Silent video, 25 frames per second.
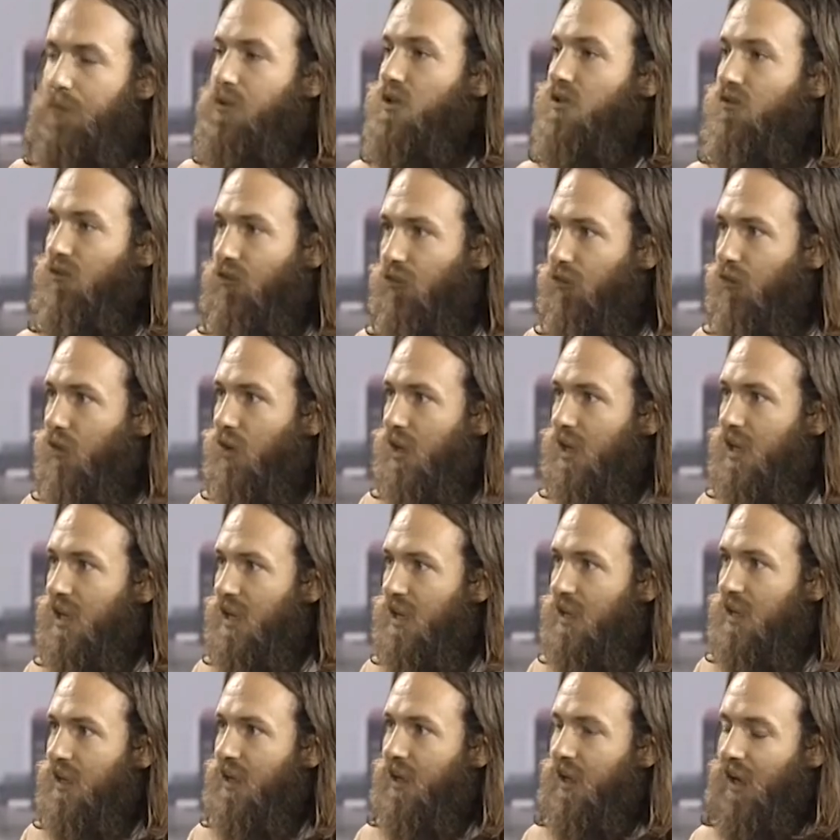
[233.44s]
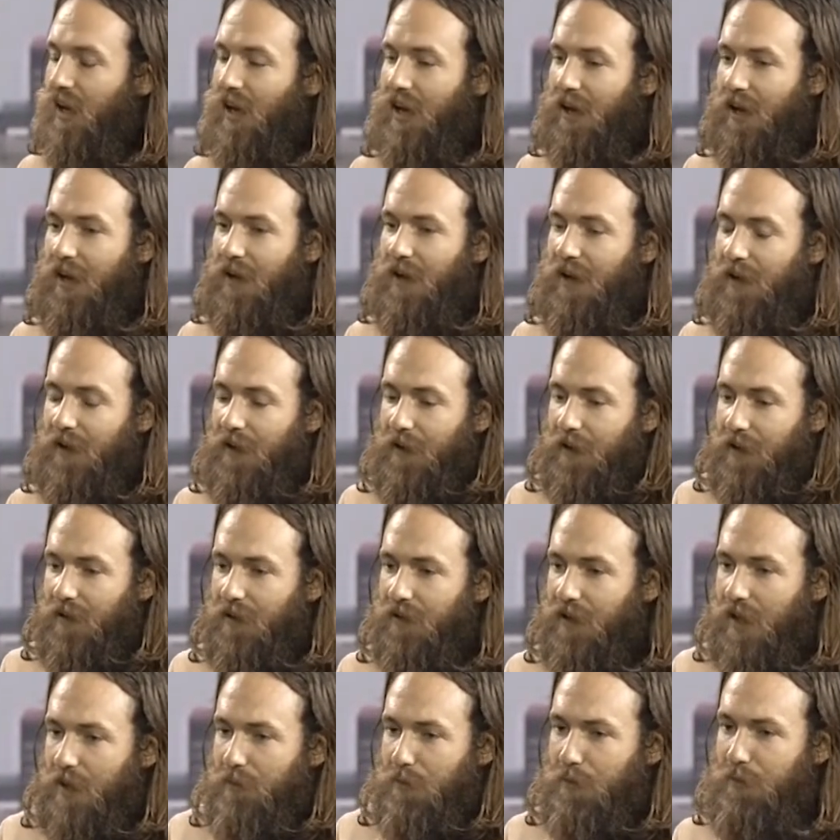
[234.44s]
corruption-free
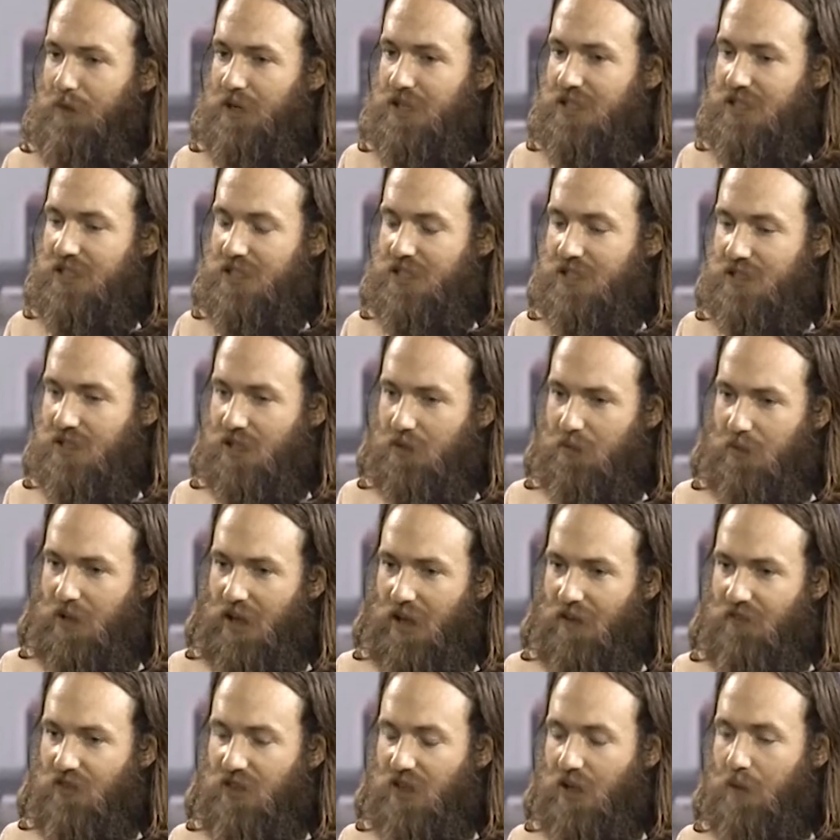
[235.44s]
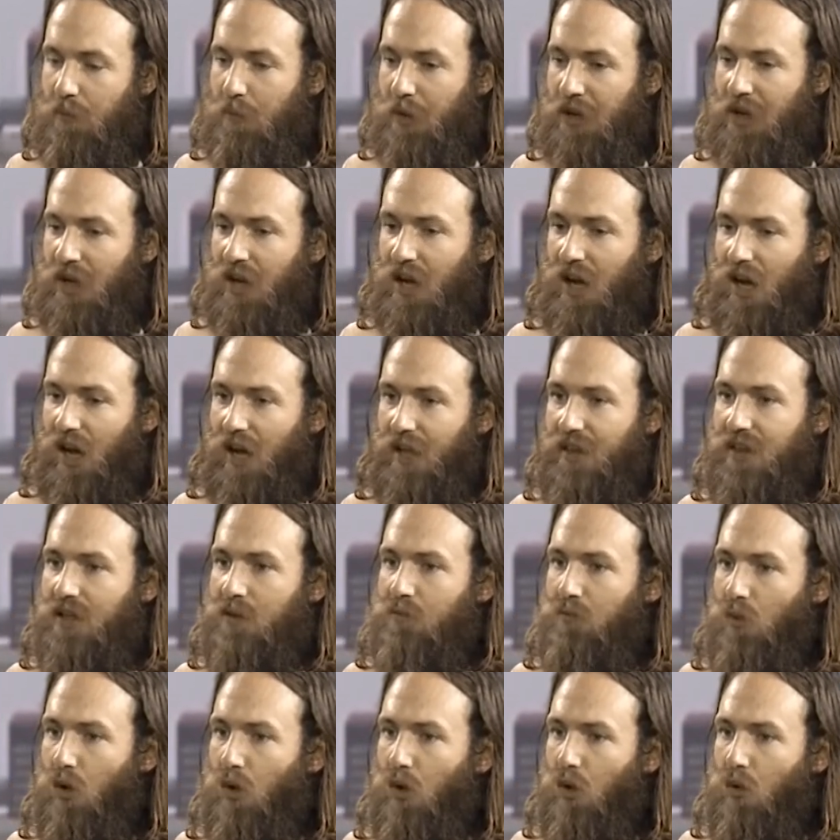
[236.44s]
capabilities that we have there. But I
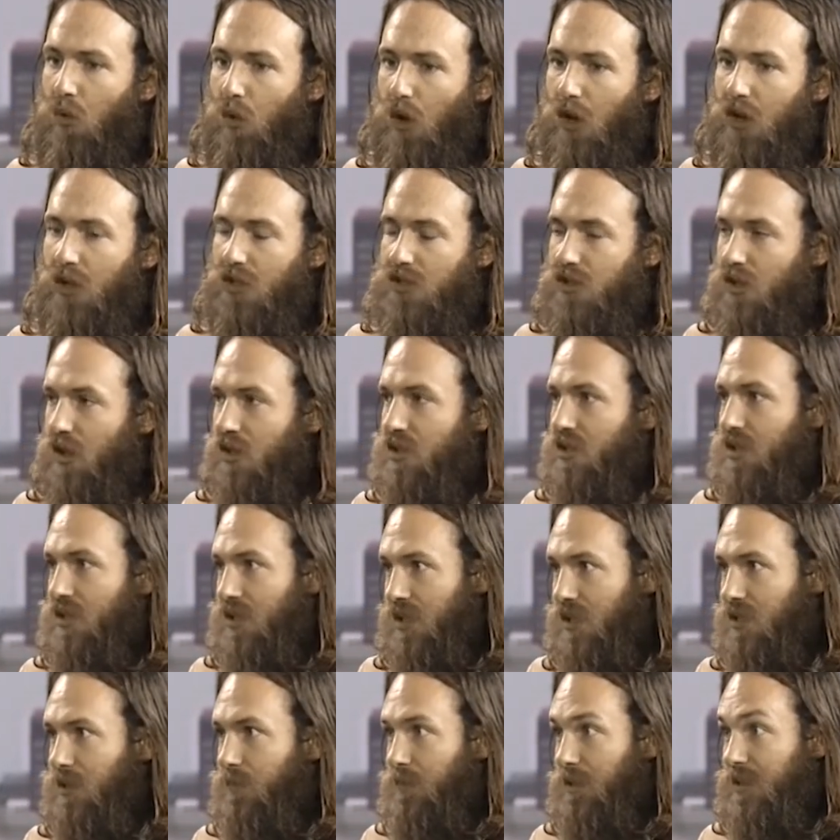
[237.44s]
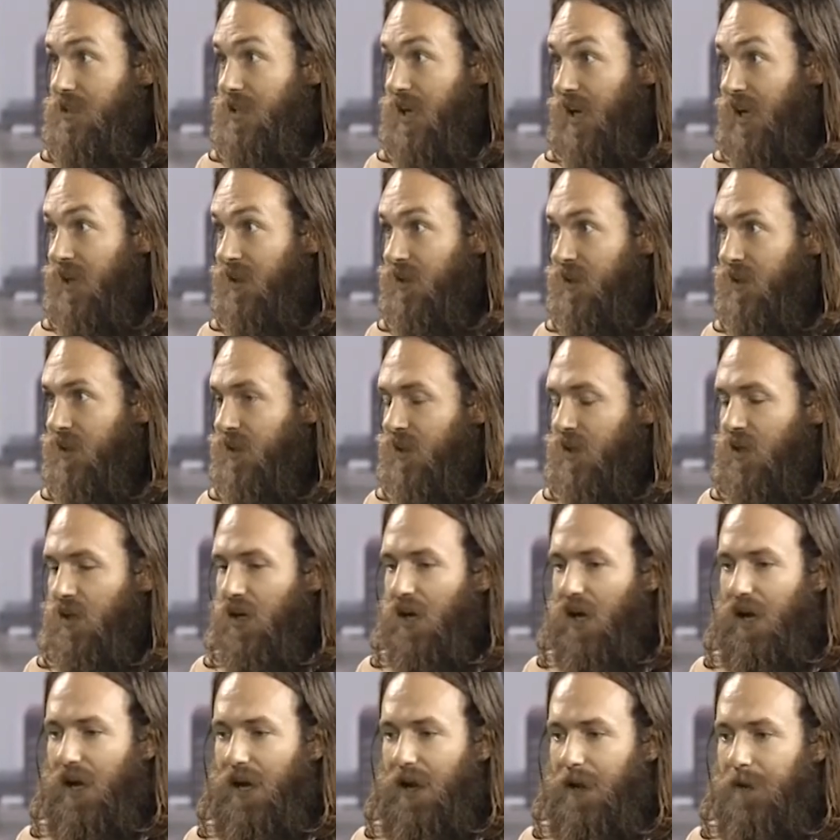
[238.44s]
think more work is going to need to be done.
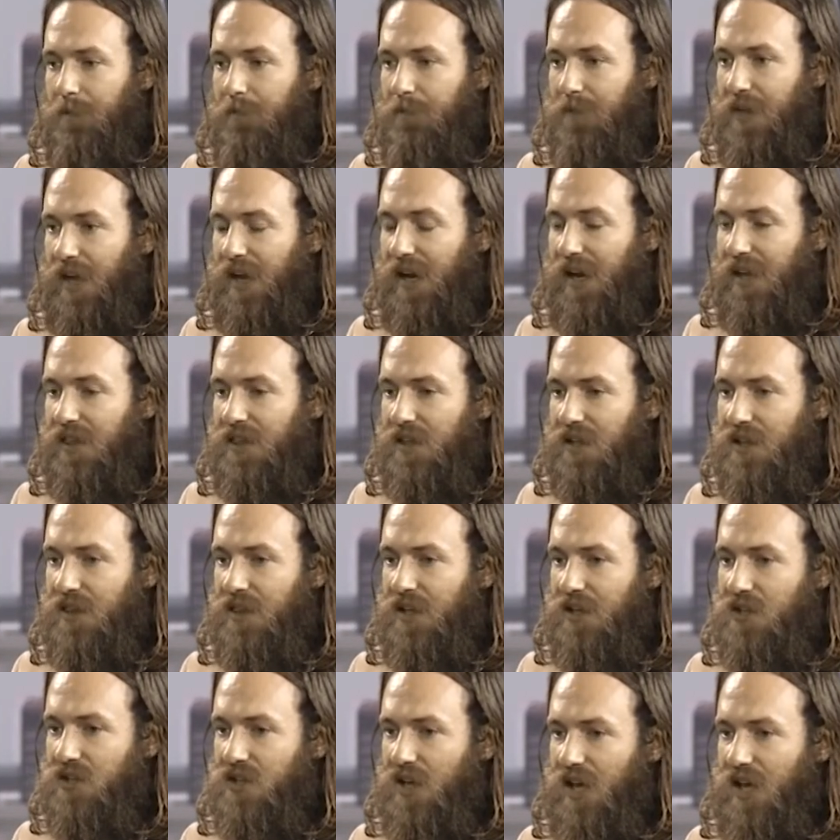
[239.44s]
And I think